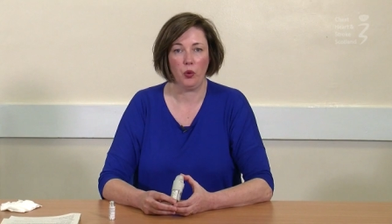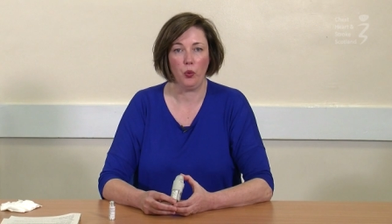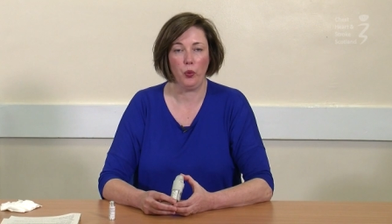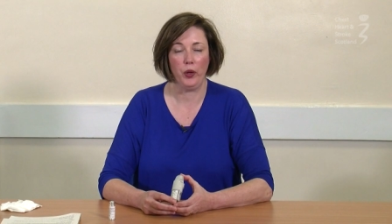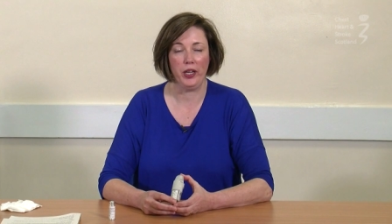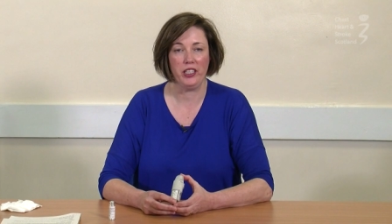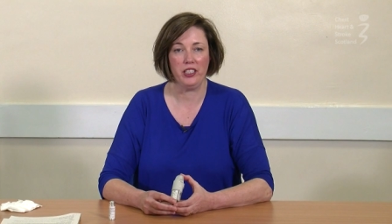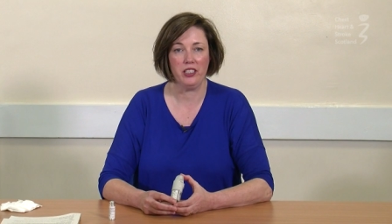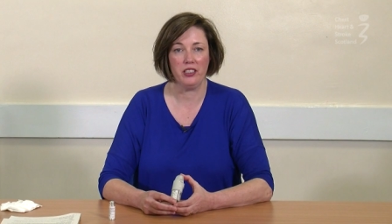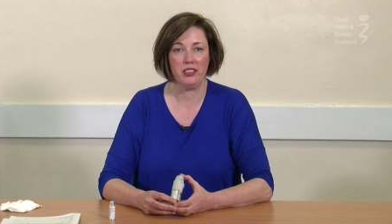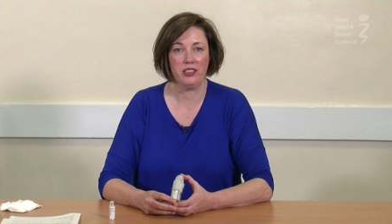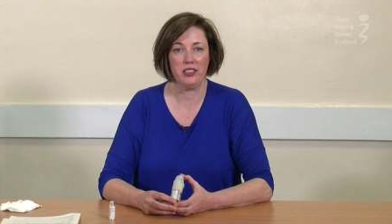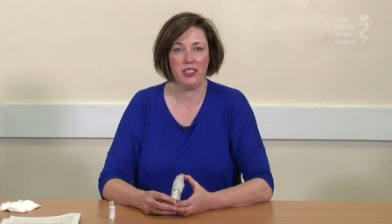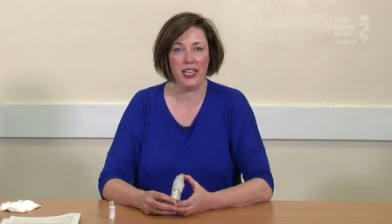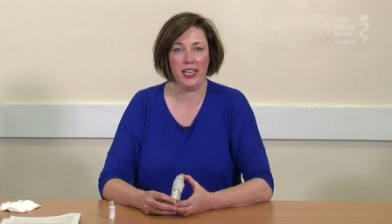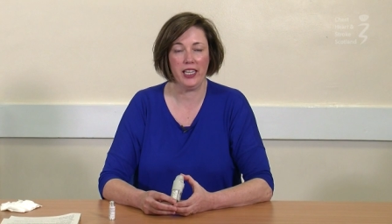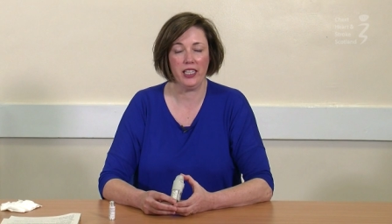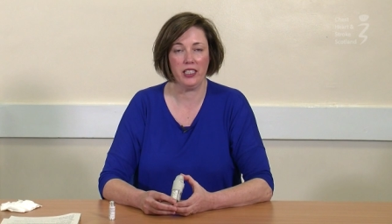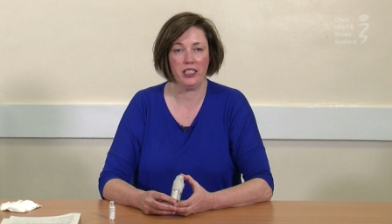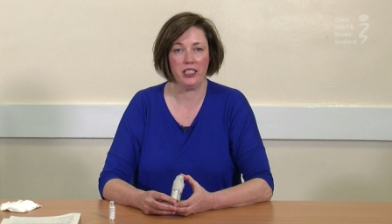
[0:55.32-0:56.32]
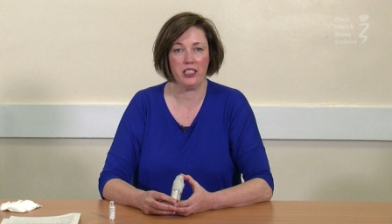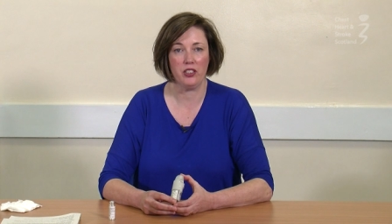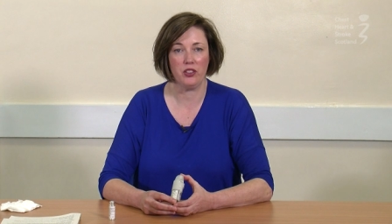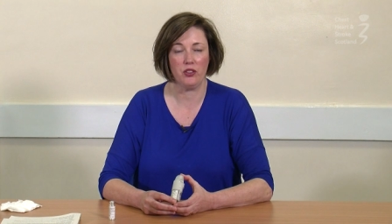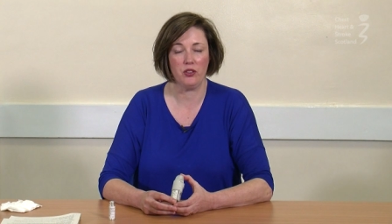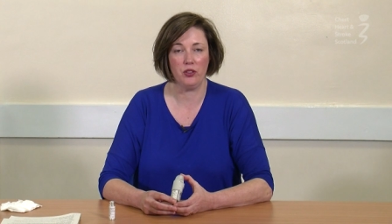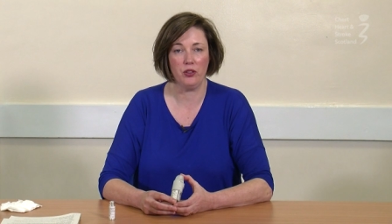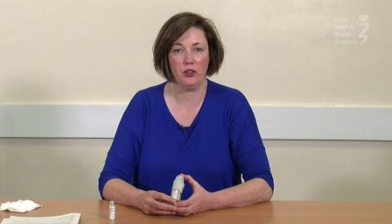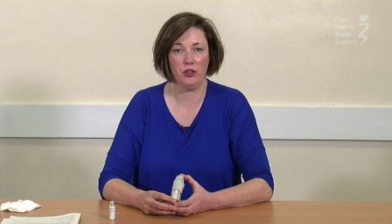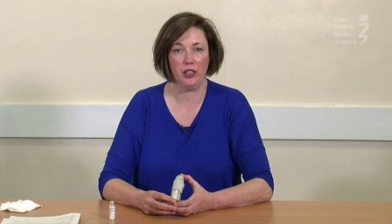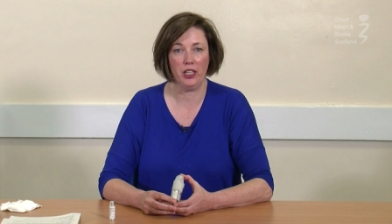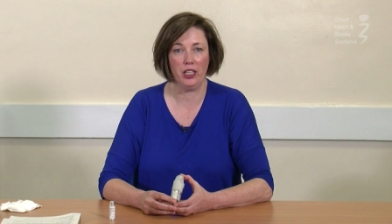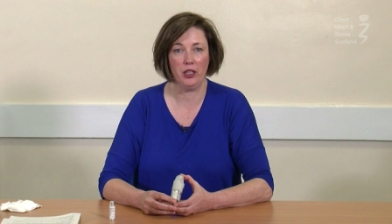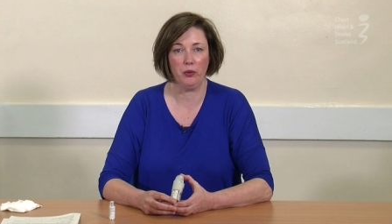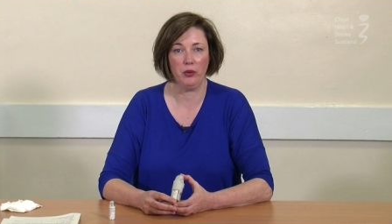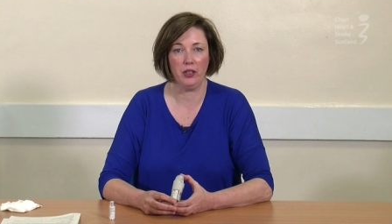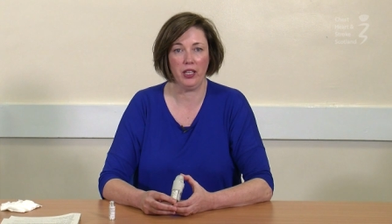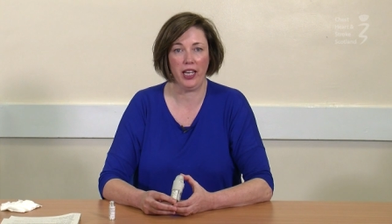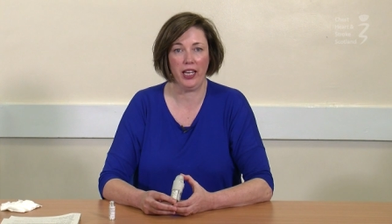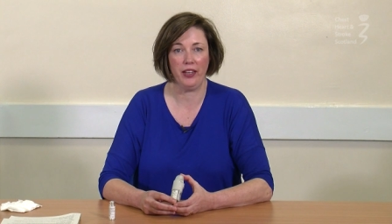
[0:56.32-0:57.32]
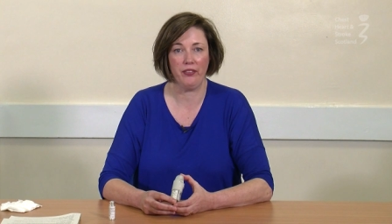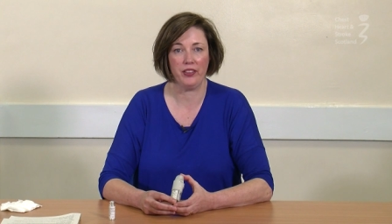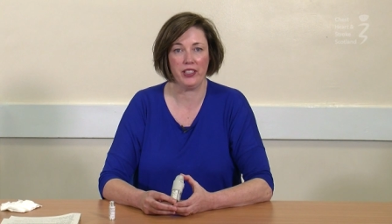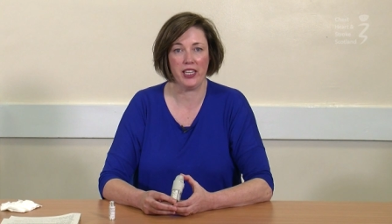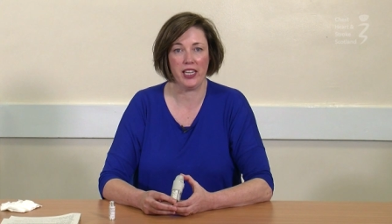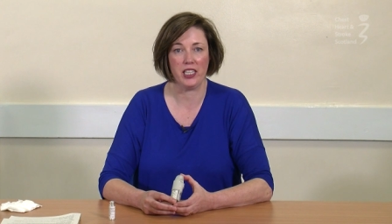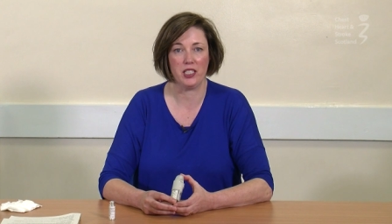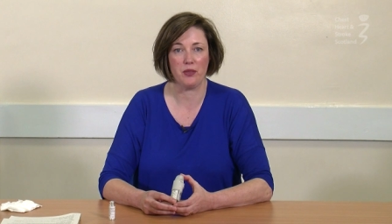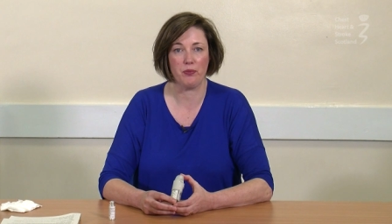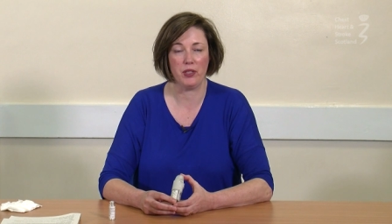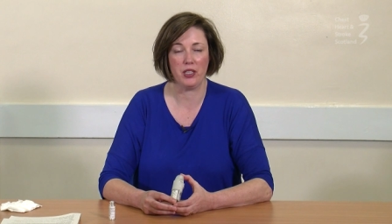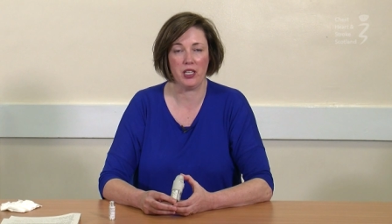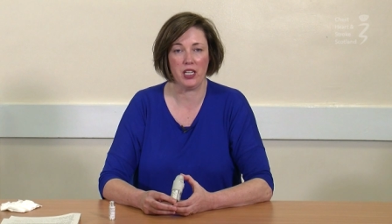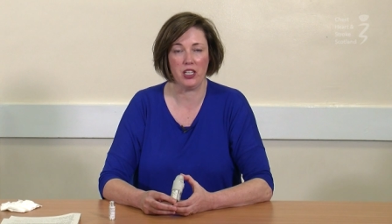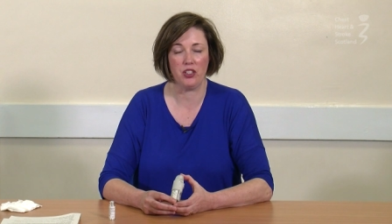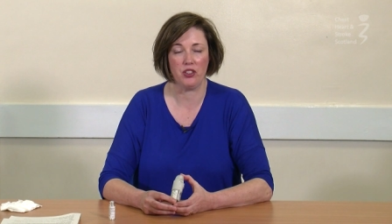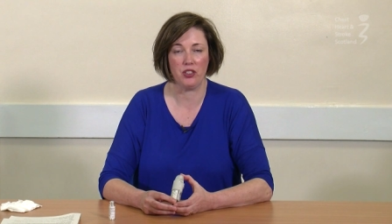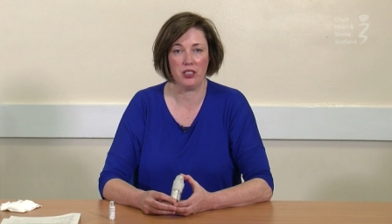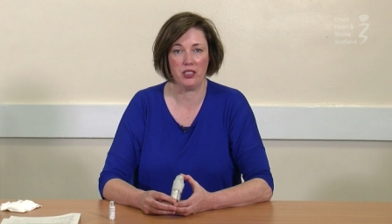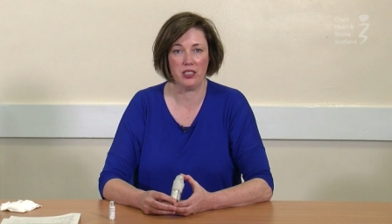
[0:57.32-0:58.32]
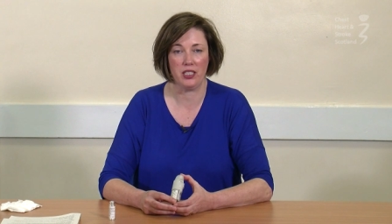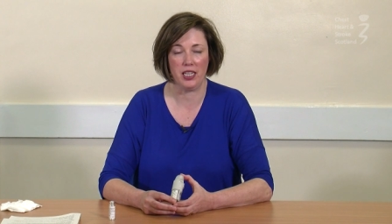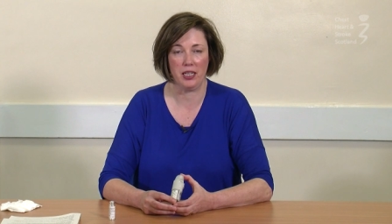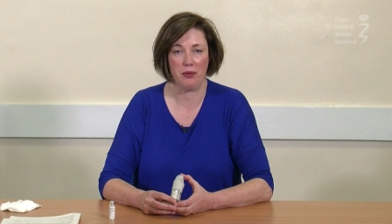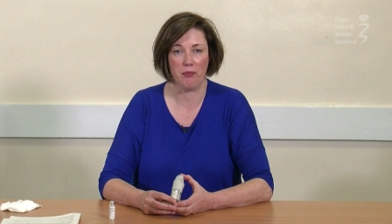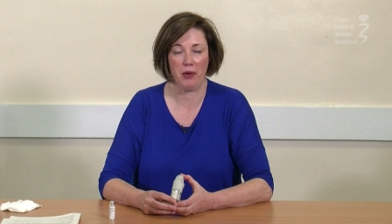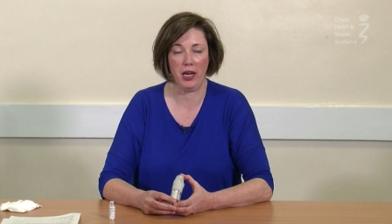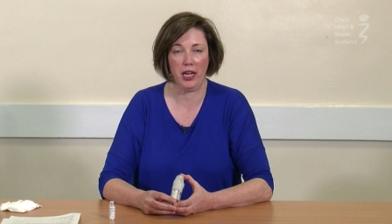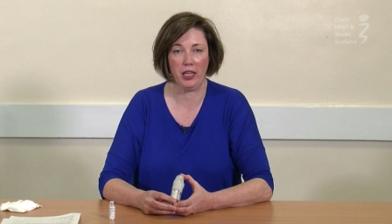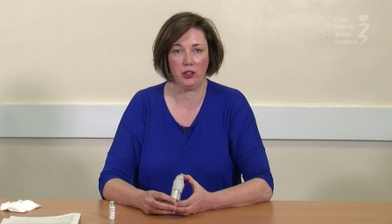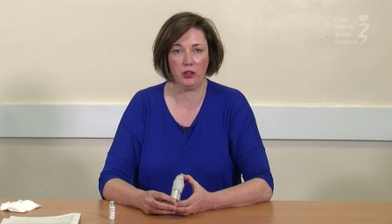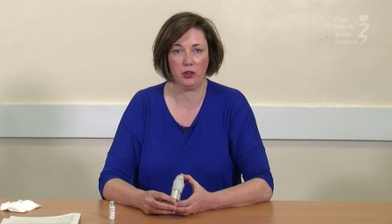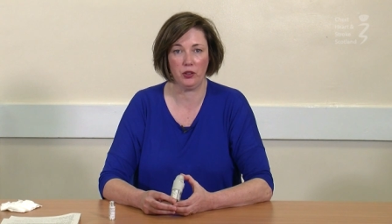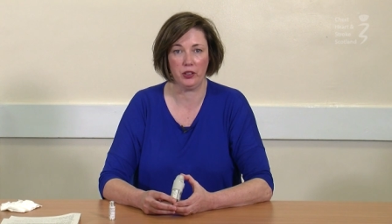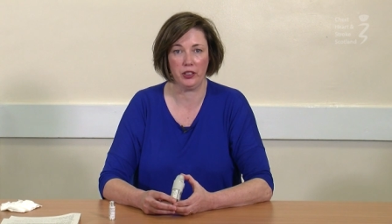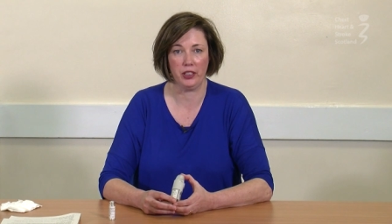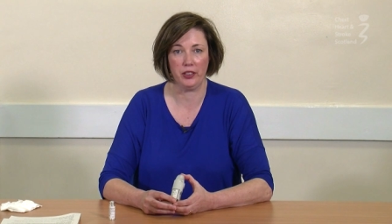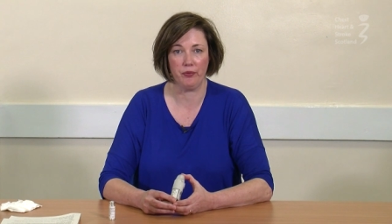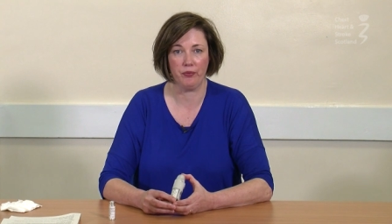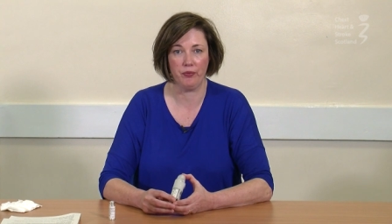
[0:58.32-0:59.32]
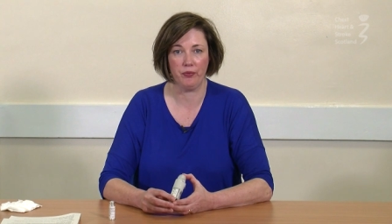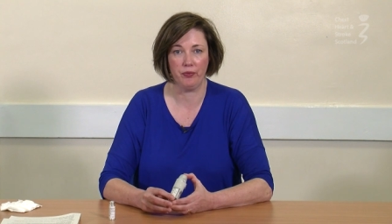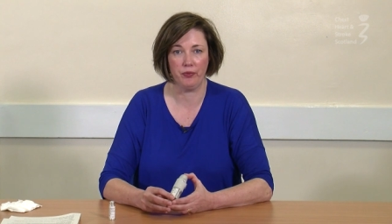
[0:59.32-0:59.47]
When your inhaler is new, it will have an expiry date marked on it,